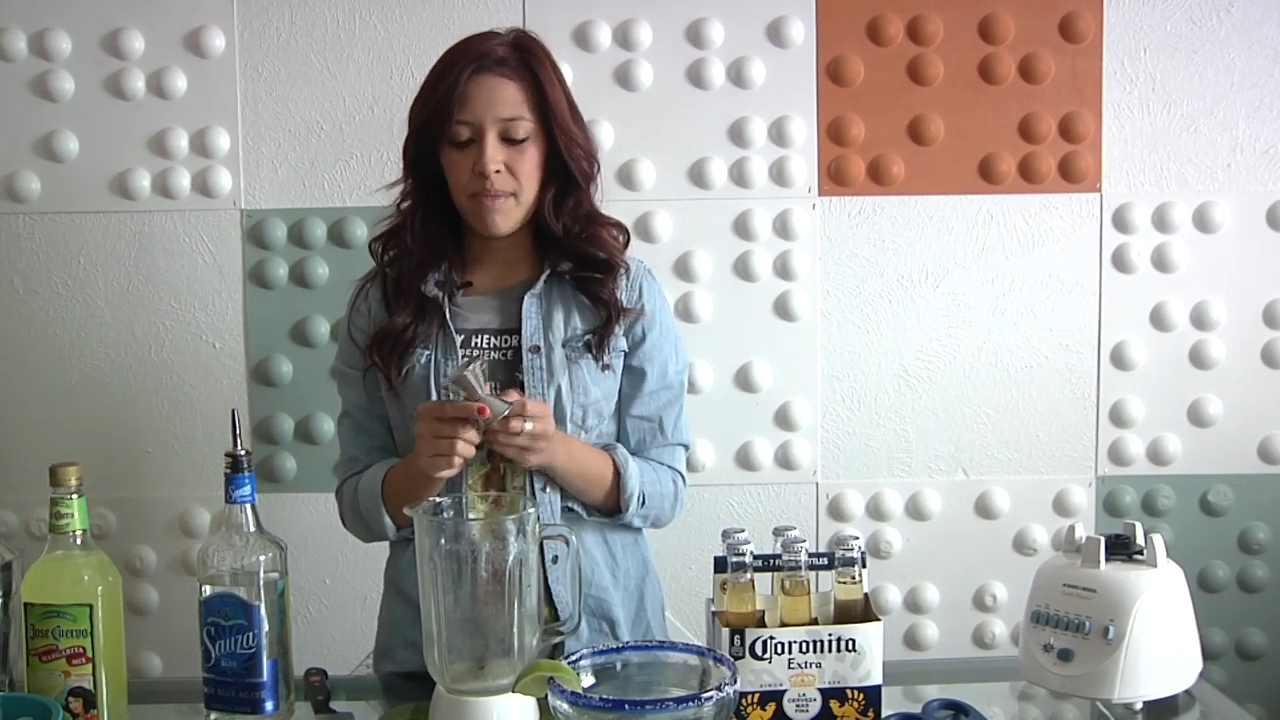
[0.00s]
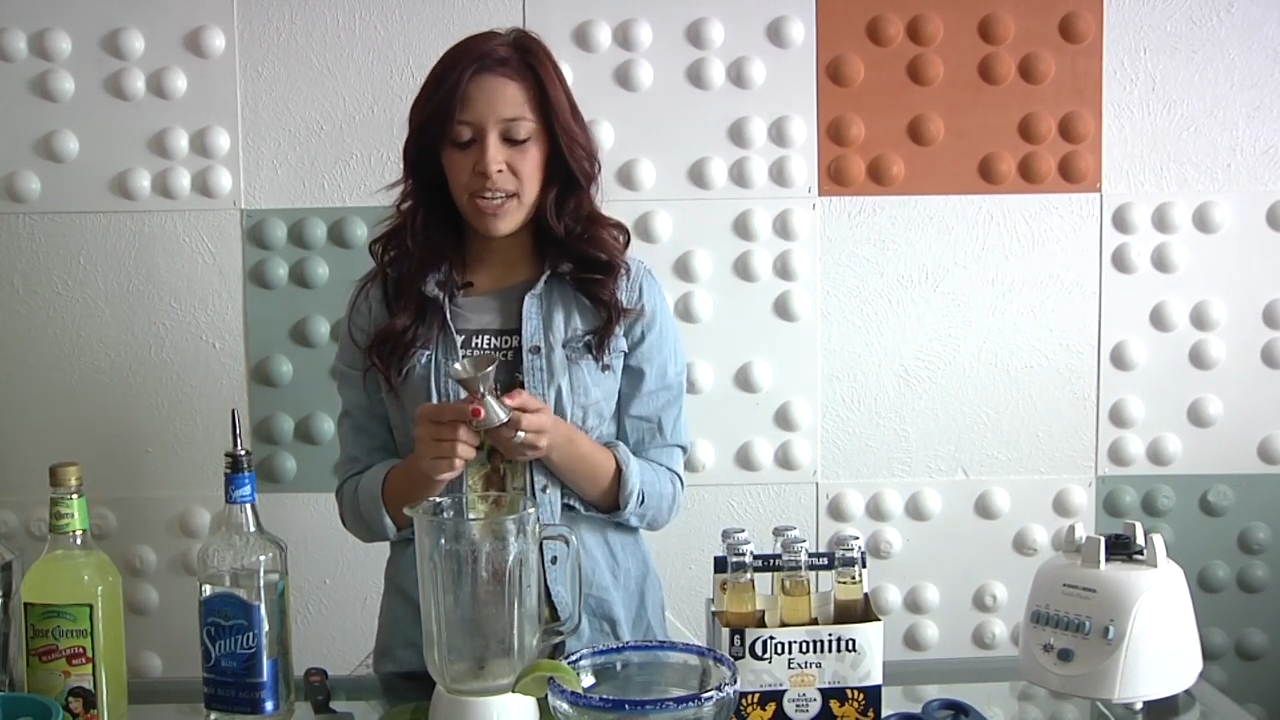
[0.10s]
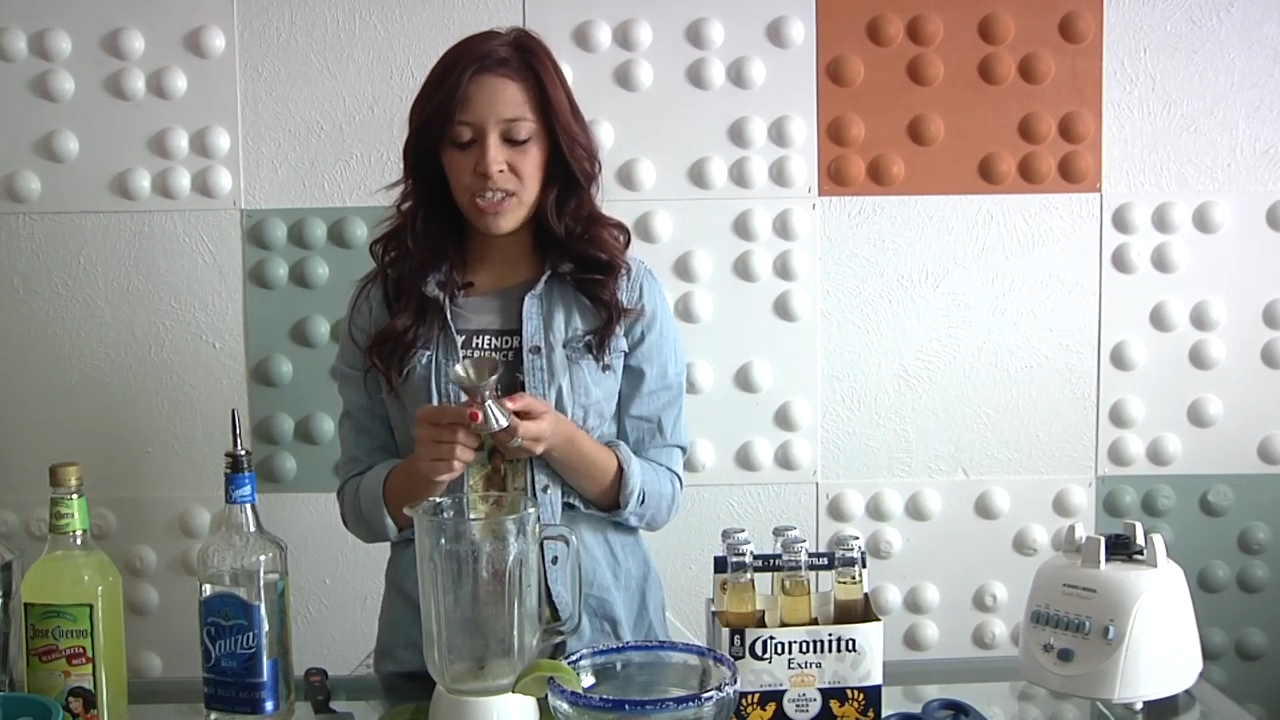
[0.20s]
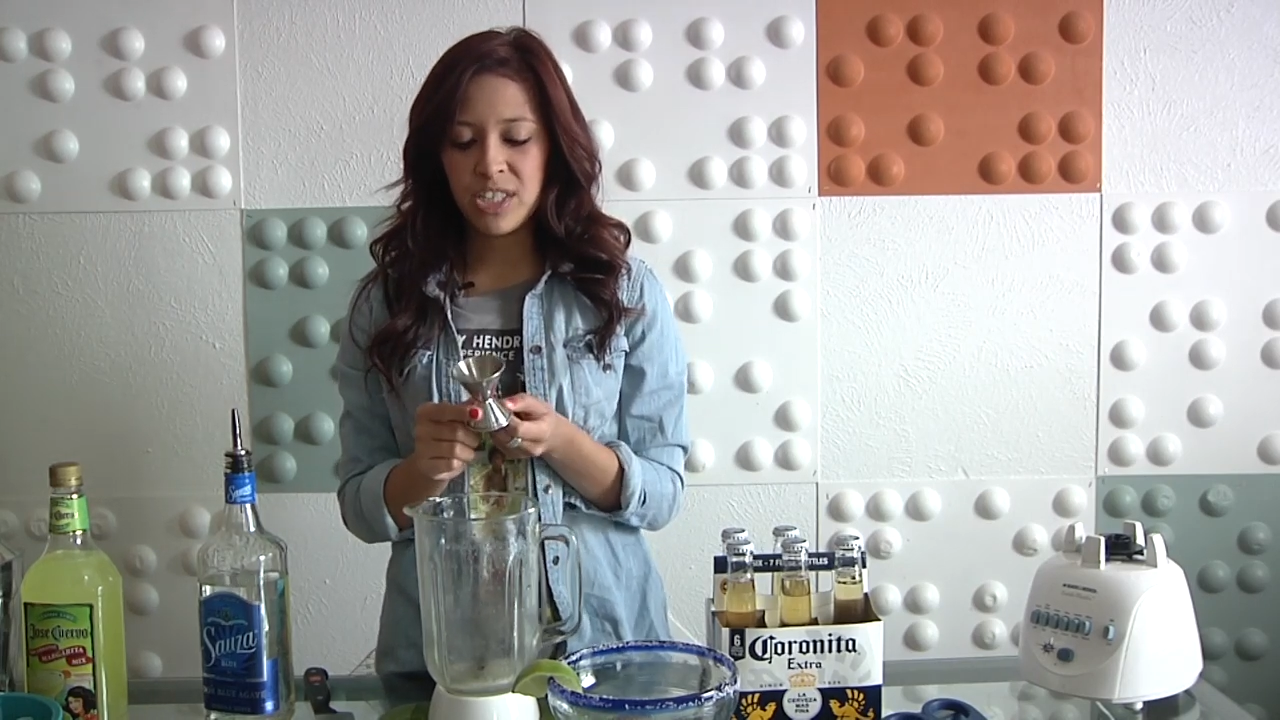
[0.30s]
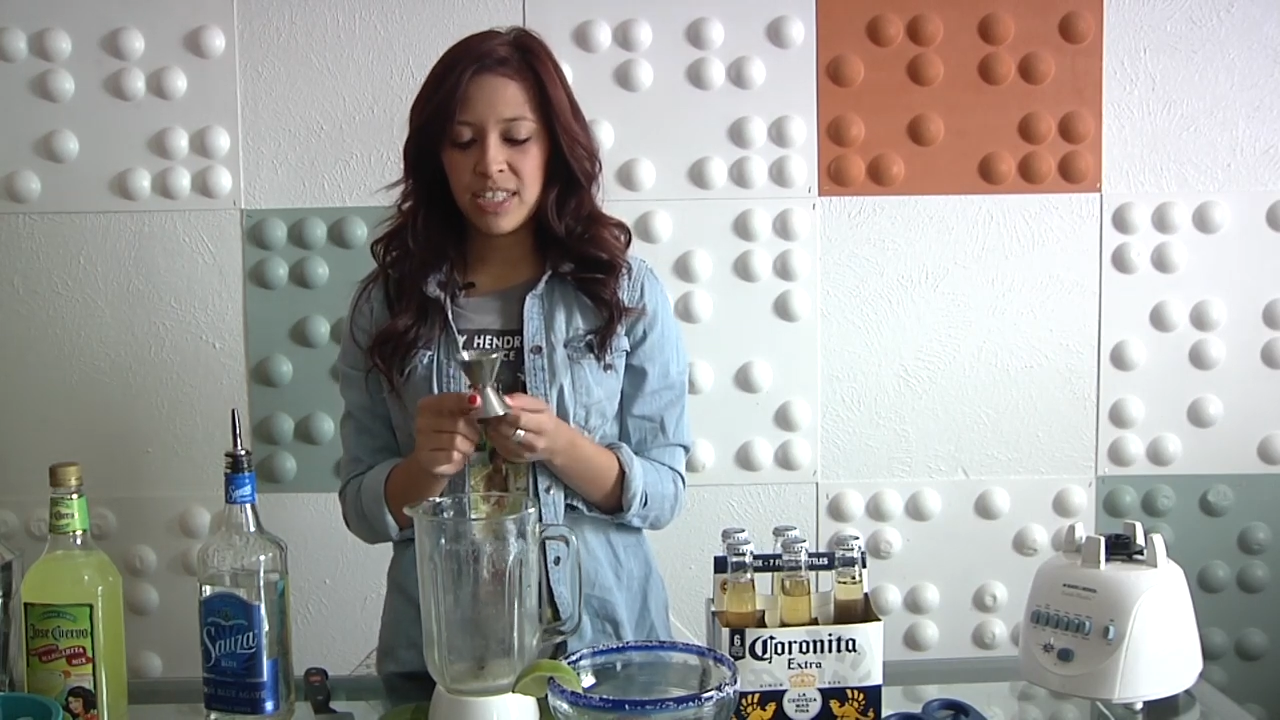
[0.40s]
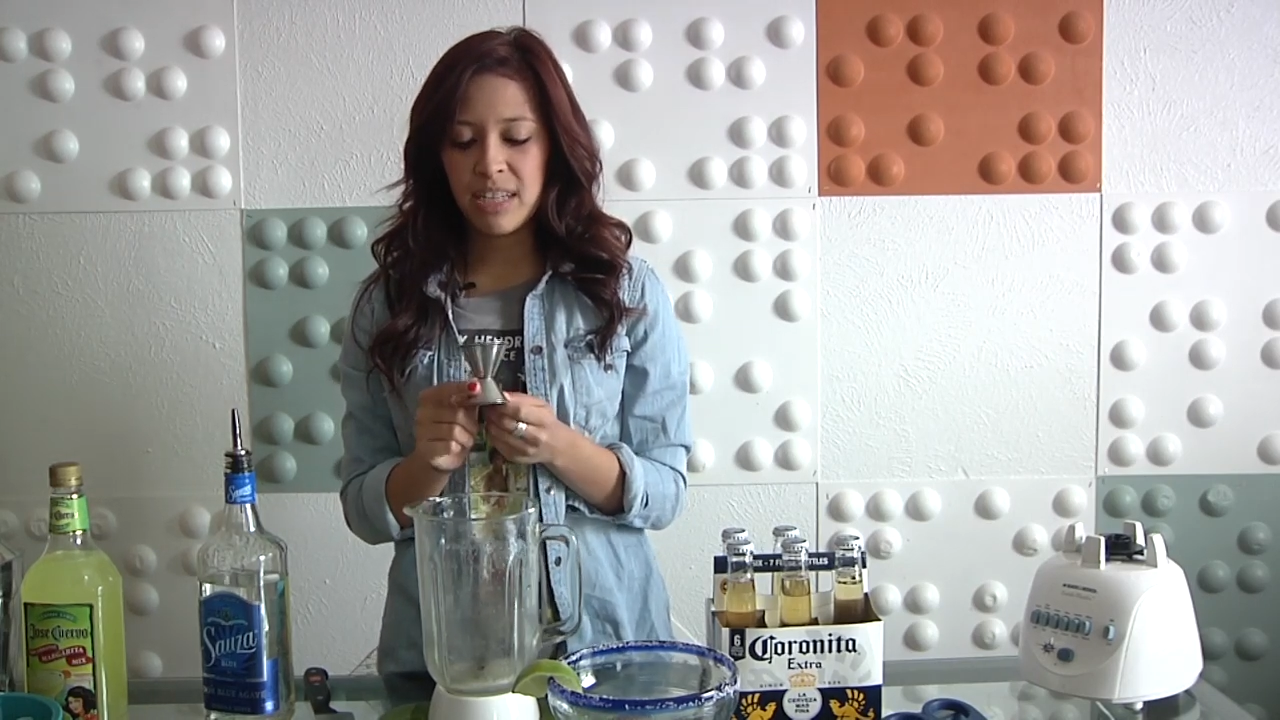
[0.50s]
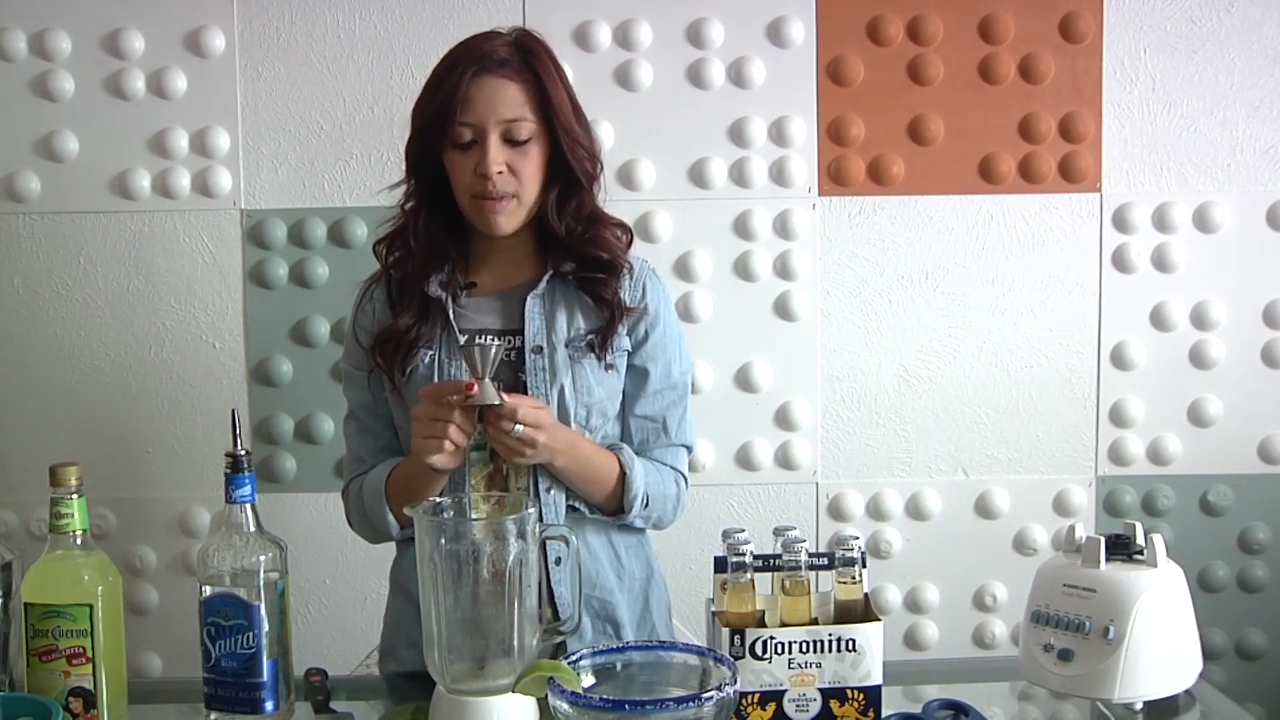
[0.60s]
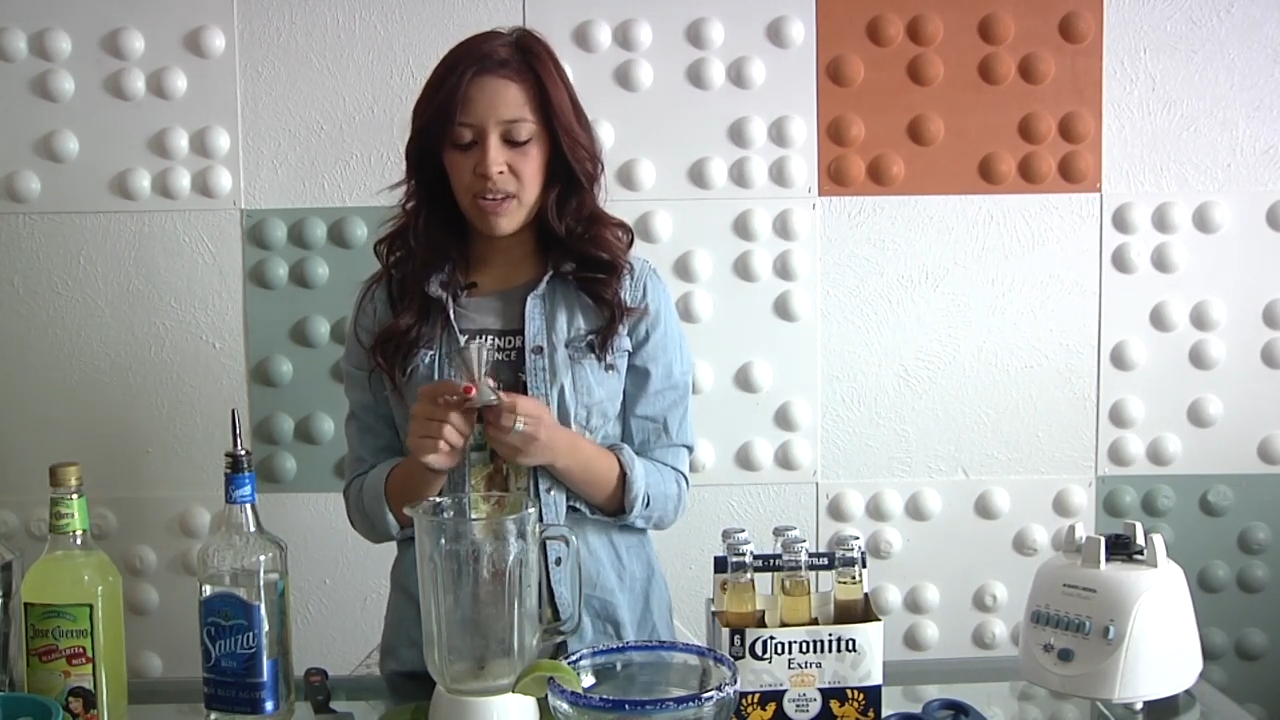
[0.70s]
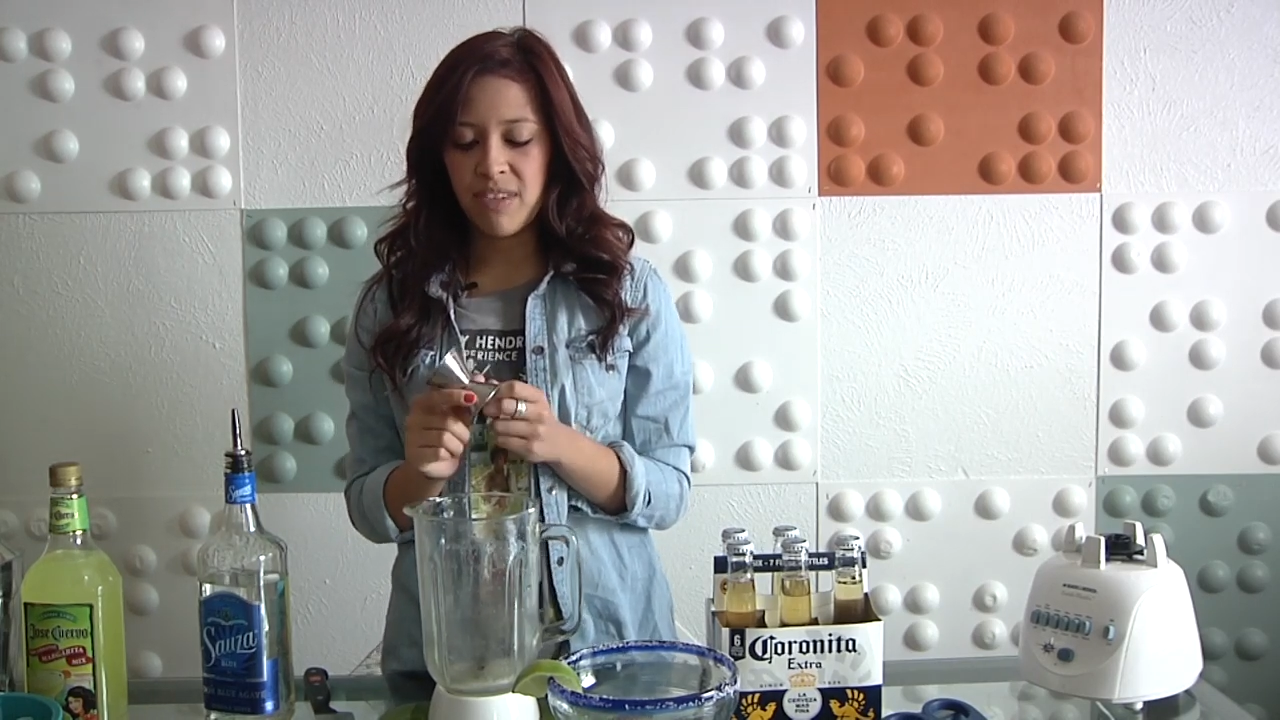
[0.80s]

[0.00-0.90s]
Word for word: measures the amount of